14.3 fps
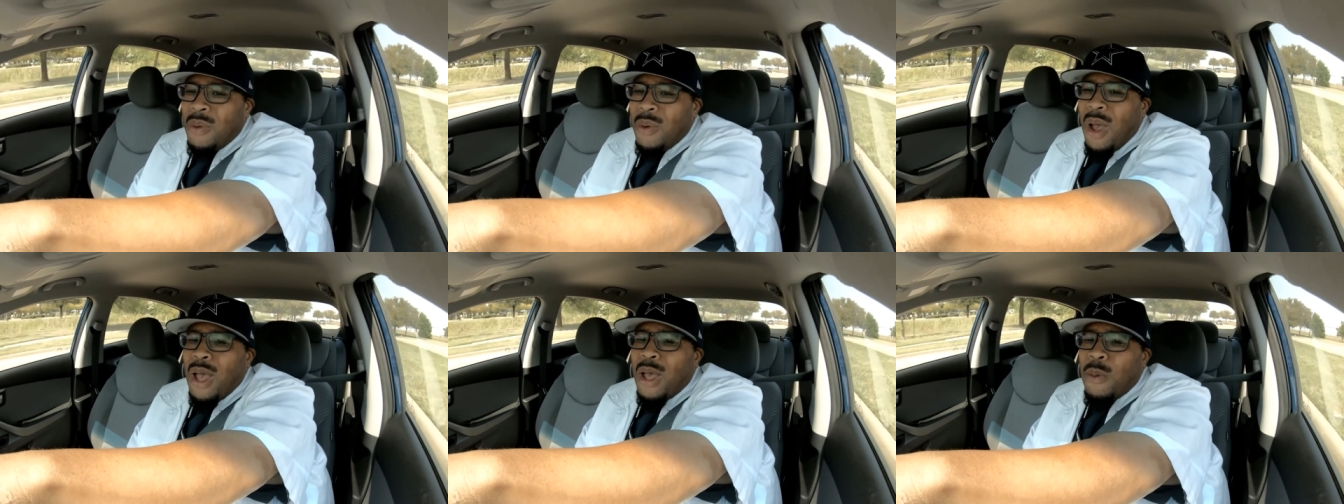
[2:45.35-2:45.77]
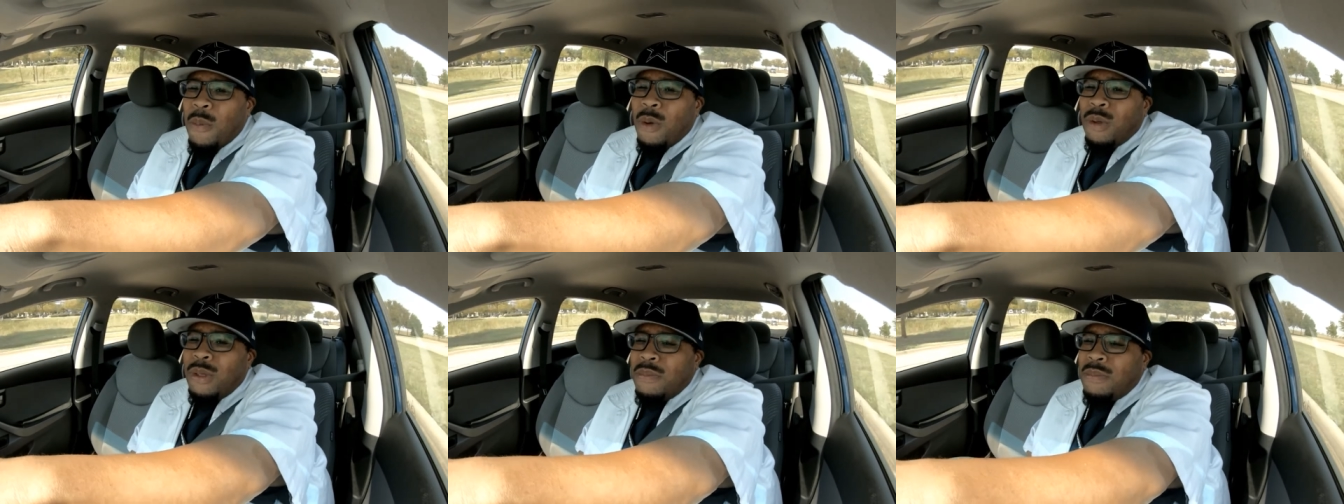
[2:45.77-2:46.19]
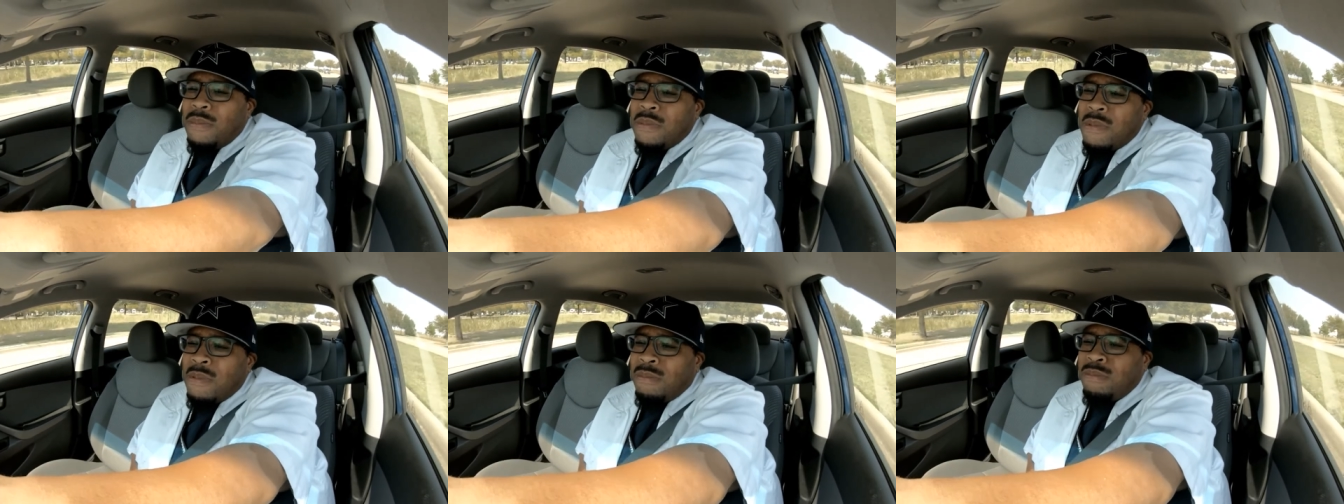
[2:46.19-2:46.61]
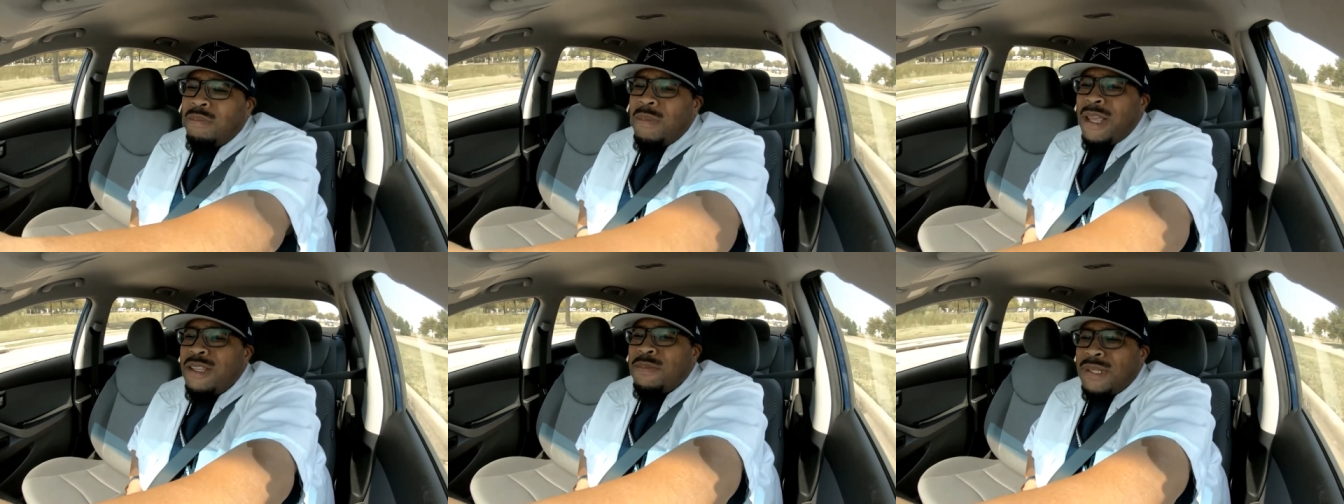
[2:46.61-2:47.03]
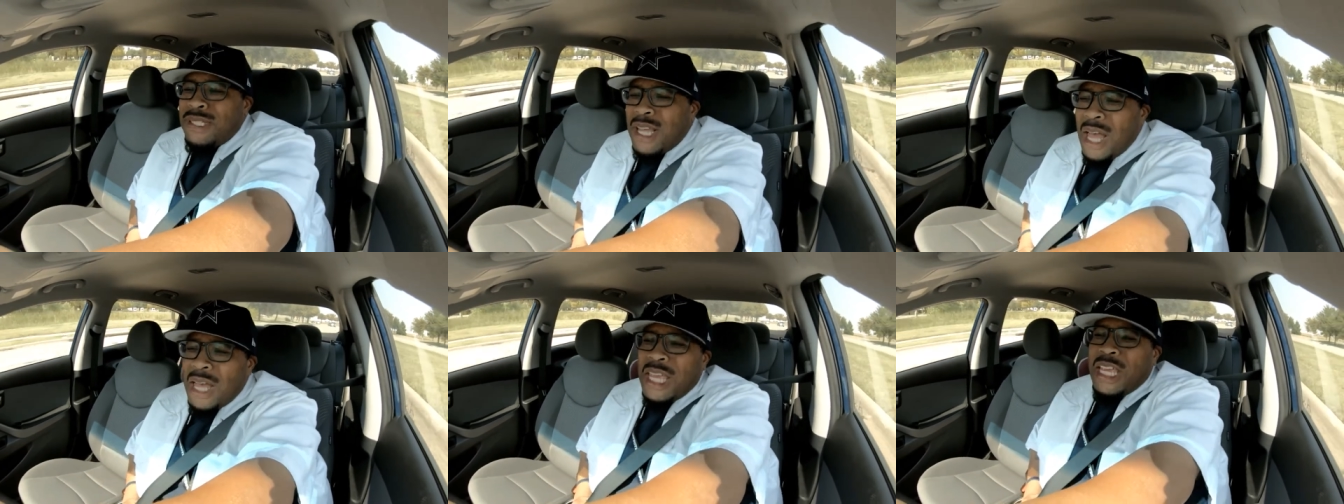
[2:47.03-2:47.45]
Guacamole makes my
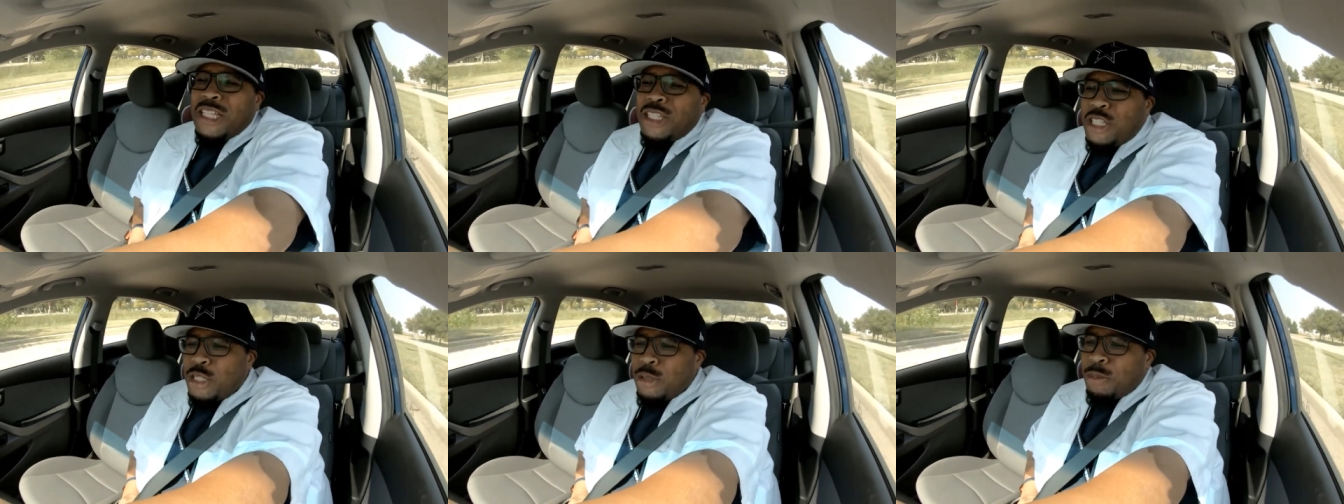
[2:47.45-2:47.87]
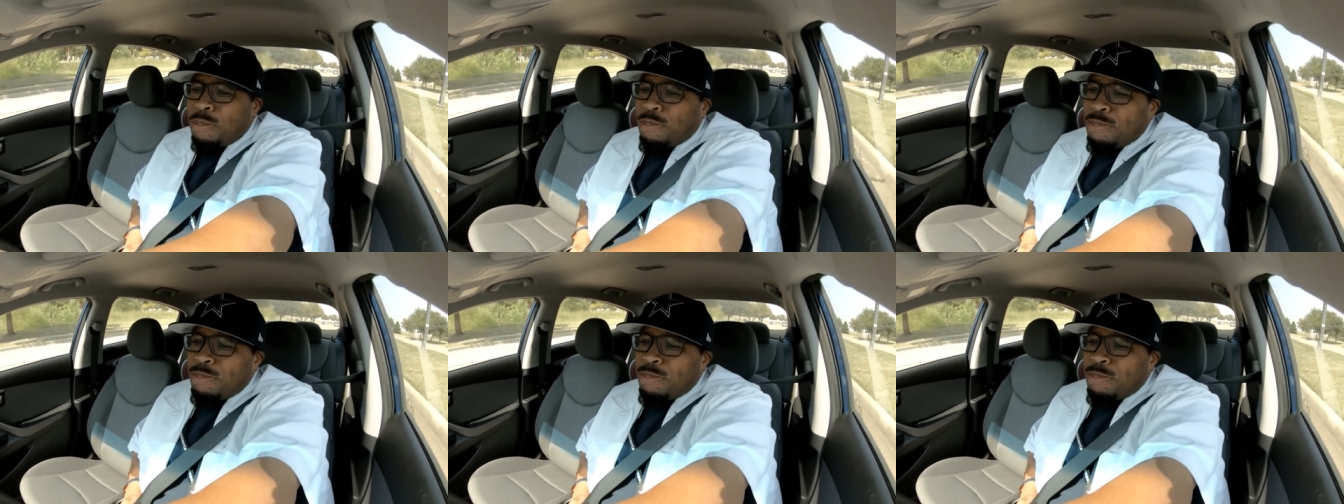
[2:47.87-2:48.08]
tongue itch.